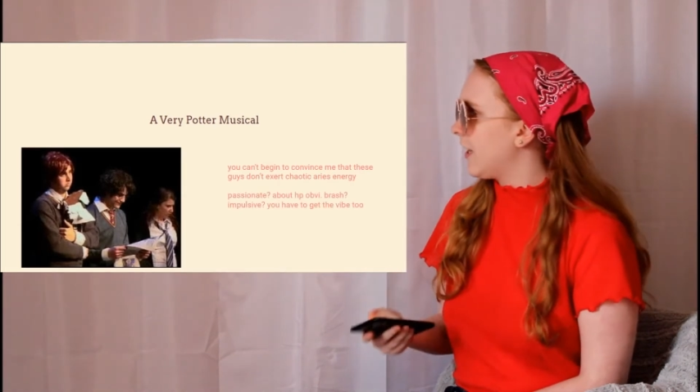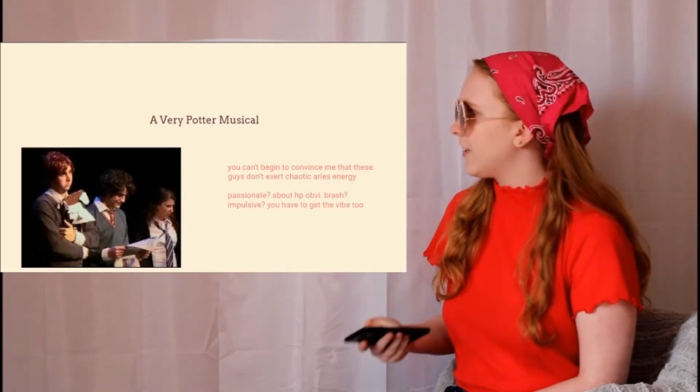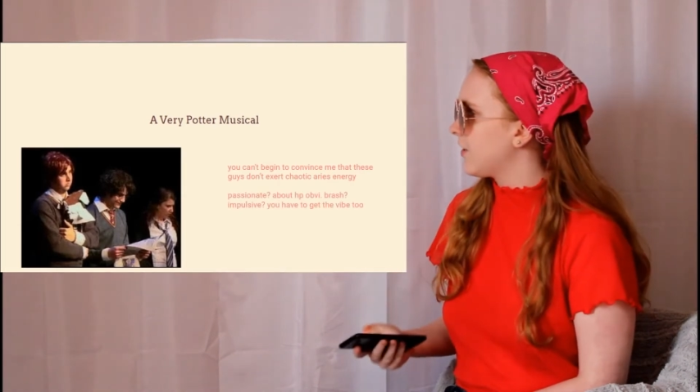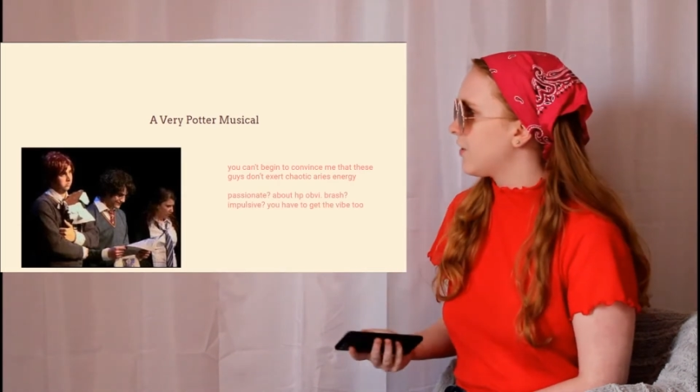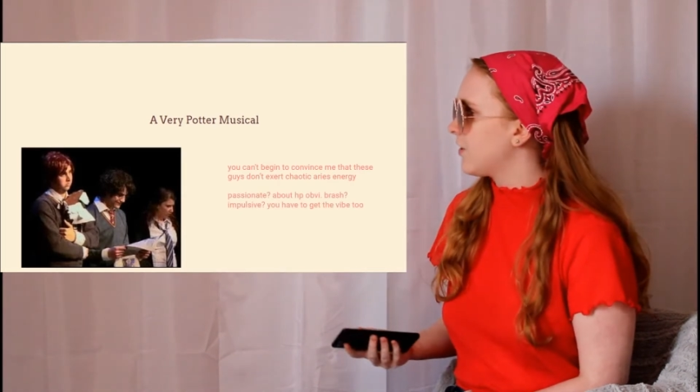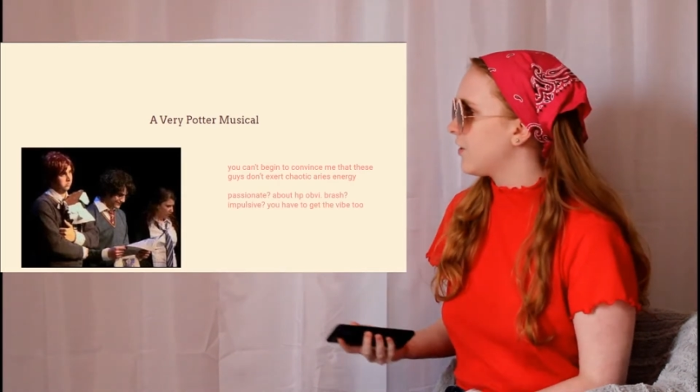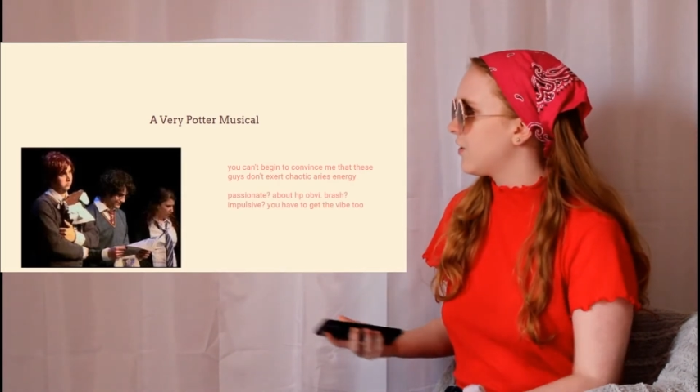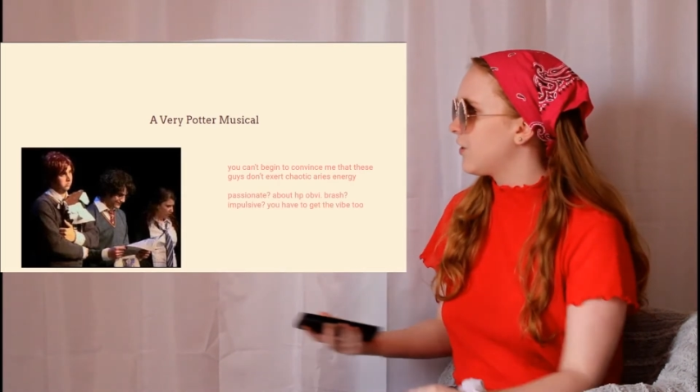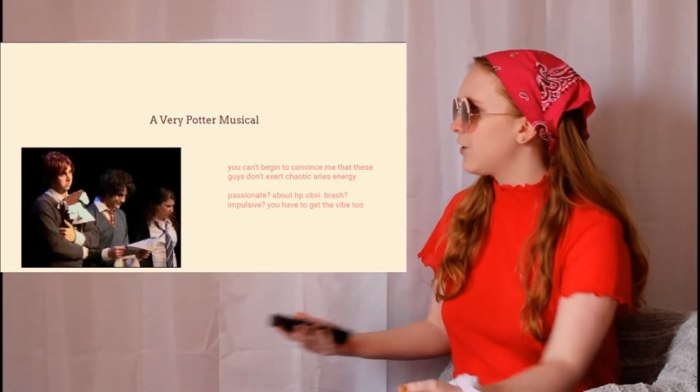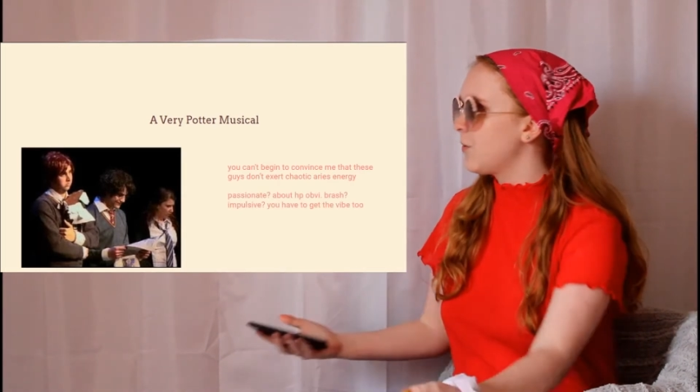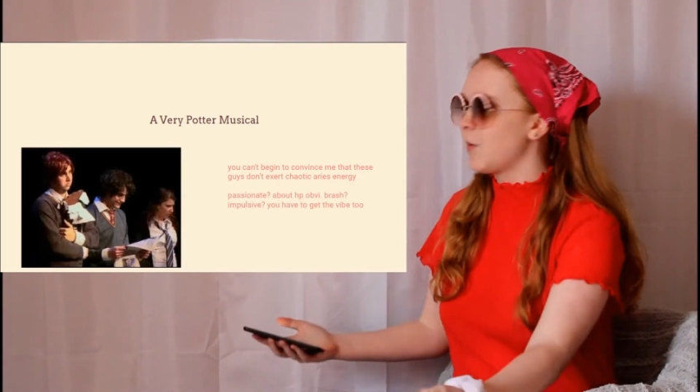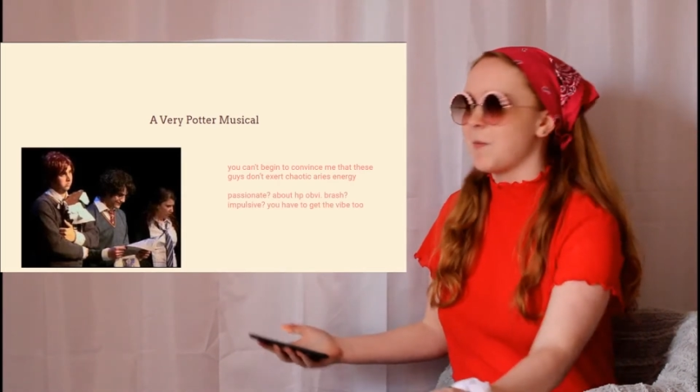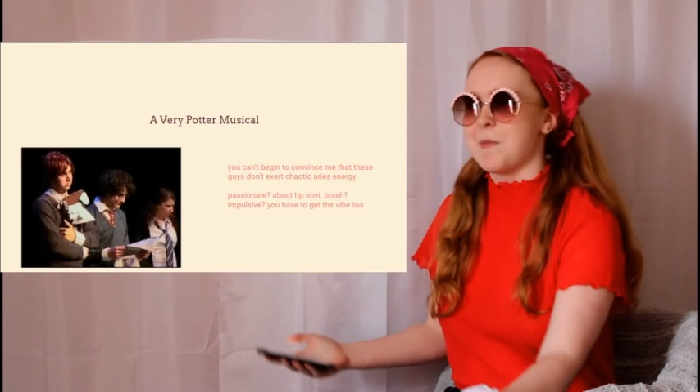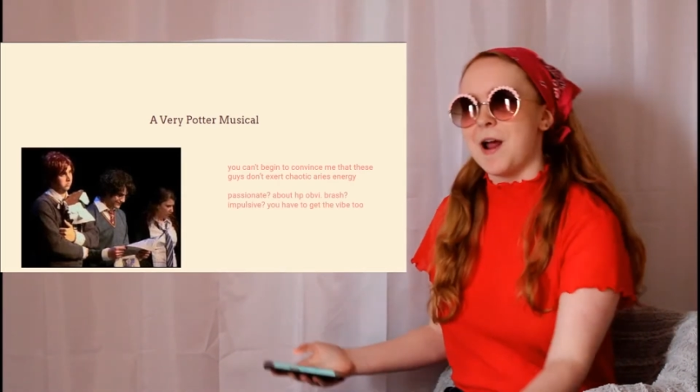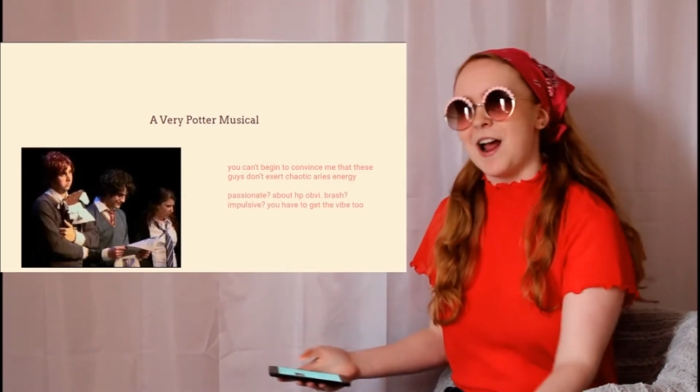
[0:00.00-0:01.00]
that's
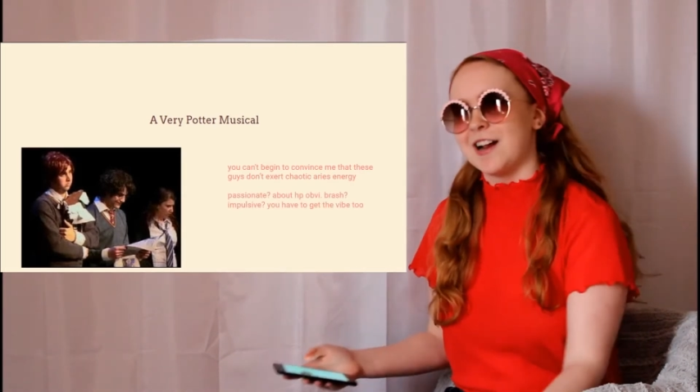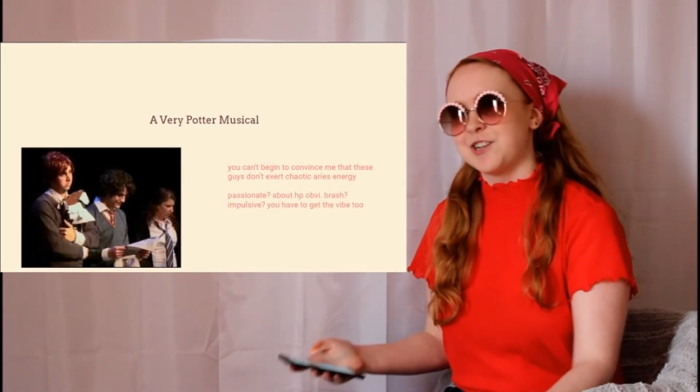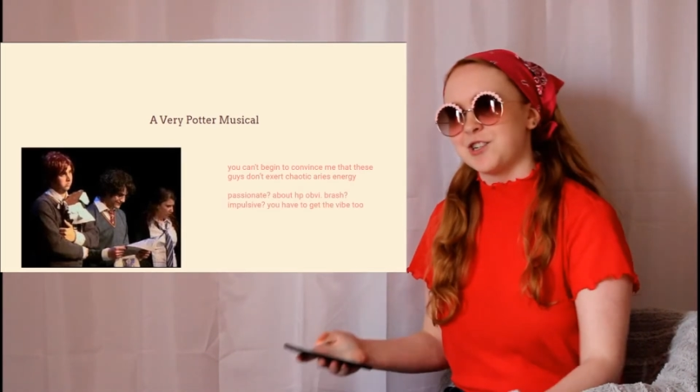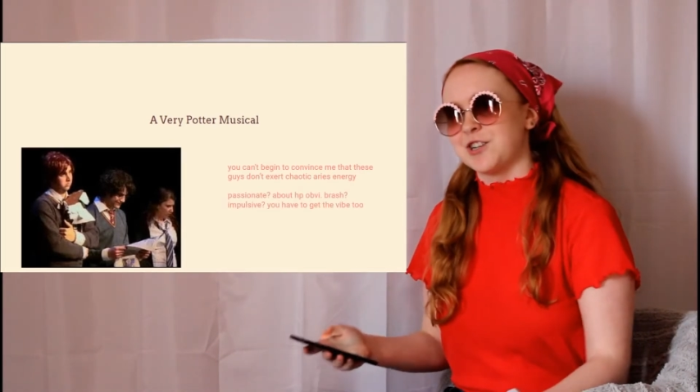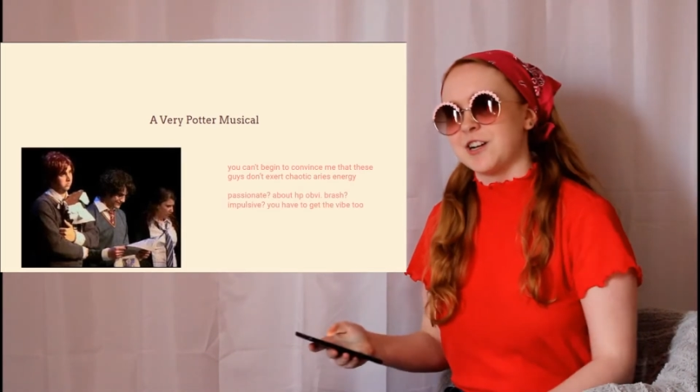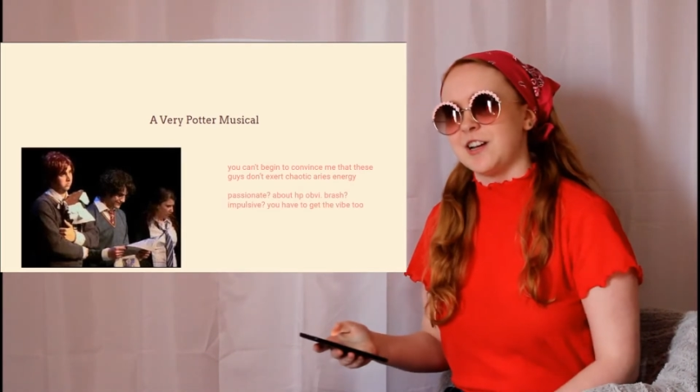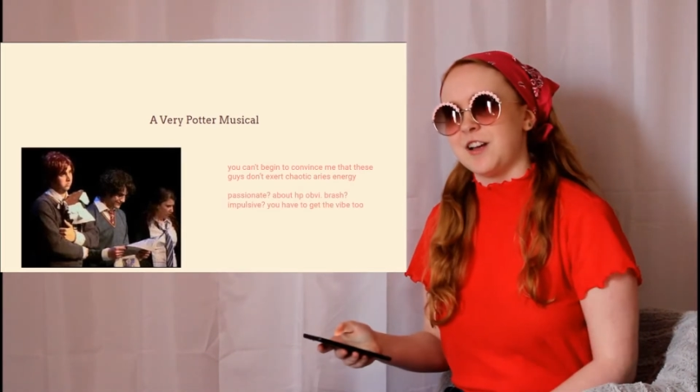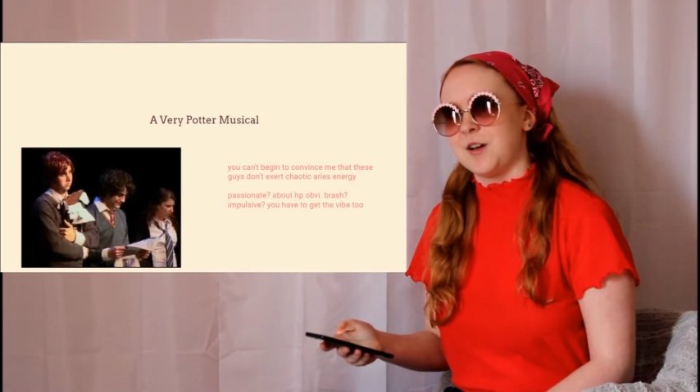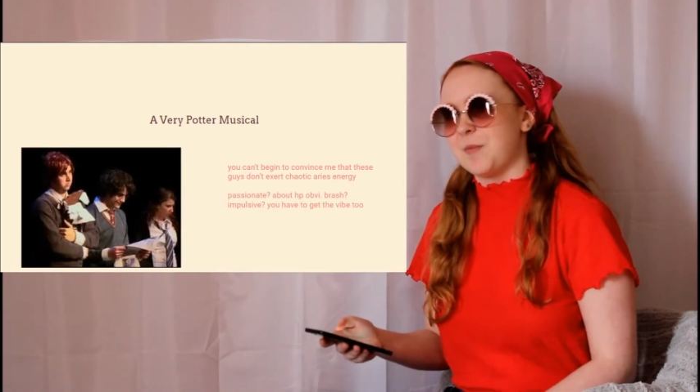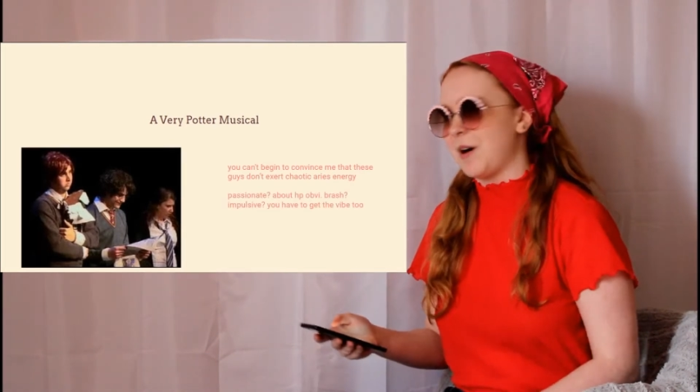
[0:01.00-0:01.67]
super passionate